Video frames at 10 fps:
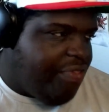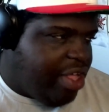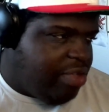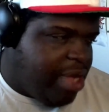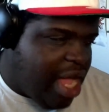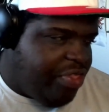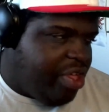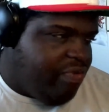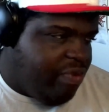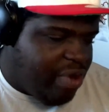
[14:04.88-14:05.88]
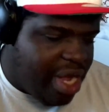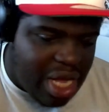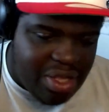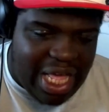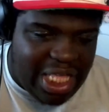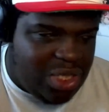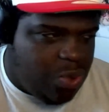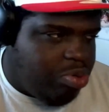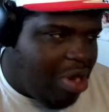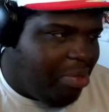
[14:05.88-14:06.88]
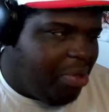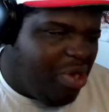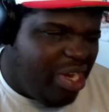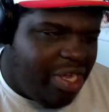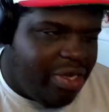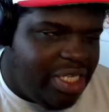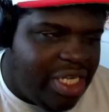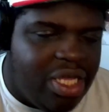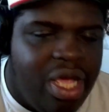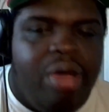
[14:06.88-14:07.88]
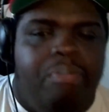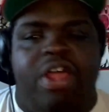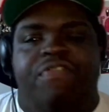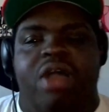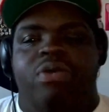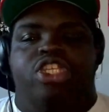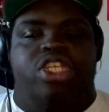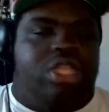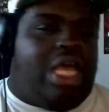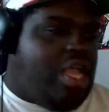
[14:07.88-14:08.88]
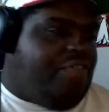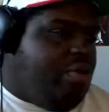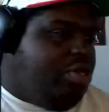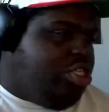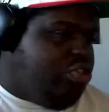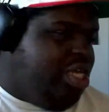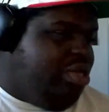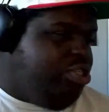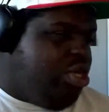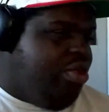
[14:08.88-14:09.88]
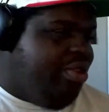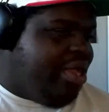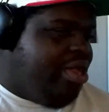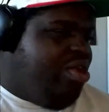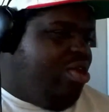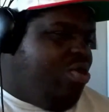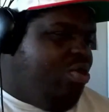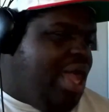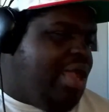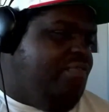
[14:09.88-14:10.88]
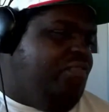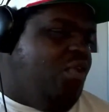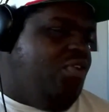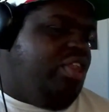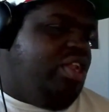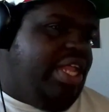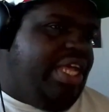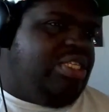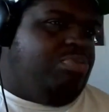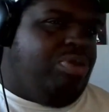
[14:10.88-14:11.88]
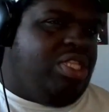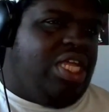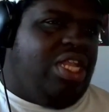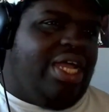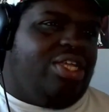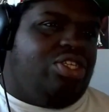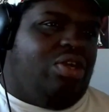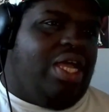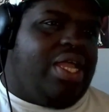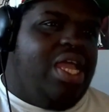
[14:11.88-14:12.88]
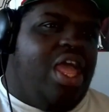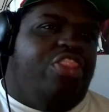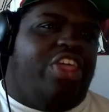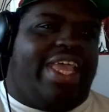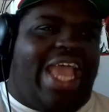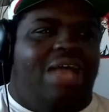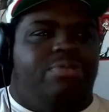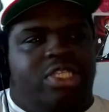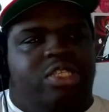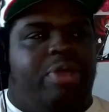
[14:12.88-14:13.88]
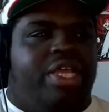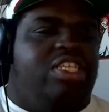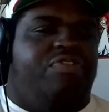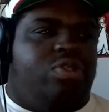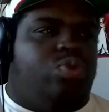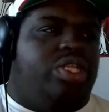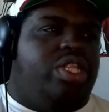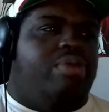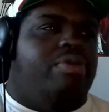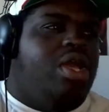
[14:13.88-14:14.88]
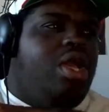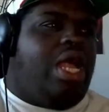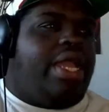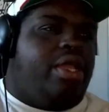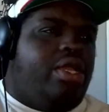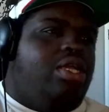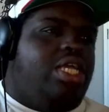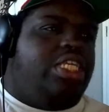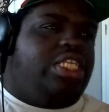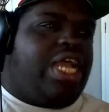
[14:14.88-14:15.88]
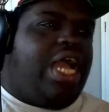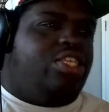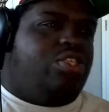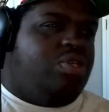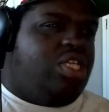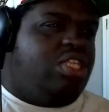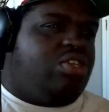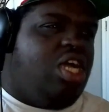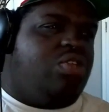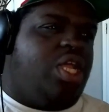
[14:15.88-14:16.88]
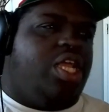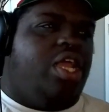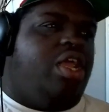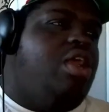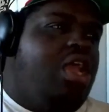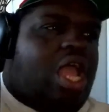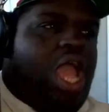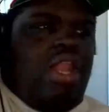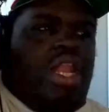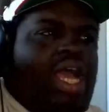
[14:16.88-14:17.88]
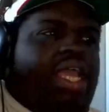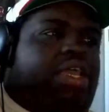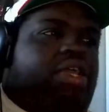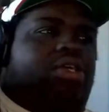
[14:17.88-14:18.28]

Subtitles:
of things, but I think for right now, that's probably where Nier sits. But if I were to straight up show you, like for the list, but then, like, show, like, the gaps and spaces between them, like, Isekai Suicide Squad is right here, and, like,